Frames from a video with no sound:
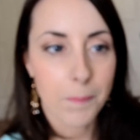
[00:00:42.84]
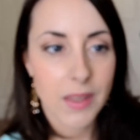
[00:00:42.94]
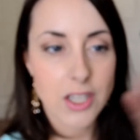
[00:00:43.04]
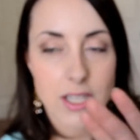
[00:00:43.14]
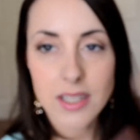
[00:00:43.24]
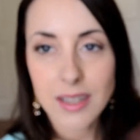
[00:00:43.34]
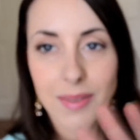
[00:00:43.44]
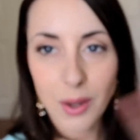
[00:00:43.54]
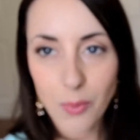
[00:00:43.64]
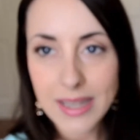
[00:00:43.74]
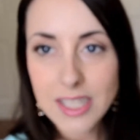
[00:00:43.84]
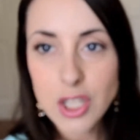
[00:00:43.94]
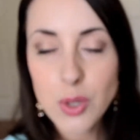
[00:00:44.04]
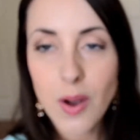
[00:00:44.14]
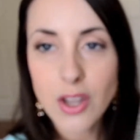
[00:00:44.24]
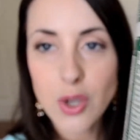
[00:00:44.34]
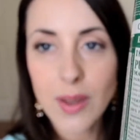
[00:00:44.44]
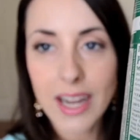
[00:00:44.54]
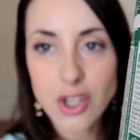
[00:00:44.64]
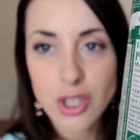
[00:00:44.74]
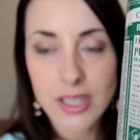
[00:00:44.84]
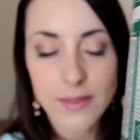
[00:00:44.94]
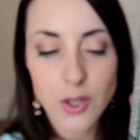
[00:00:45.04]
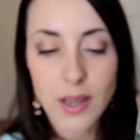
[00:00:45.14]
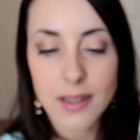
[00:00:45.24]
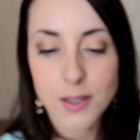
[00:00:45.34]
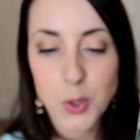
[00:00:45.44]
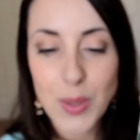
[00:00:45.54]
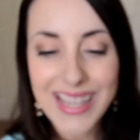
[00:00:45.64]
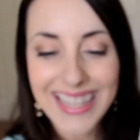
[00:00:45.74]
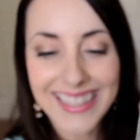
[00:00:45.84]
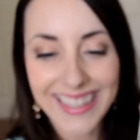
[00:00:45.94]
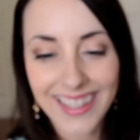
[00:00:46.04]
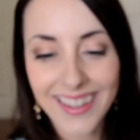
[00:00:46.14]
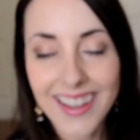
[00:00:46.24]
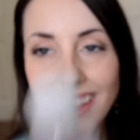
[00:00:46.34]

it doesn't leave like residue on you. It actually leaves you kind of squeaky clean.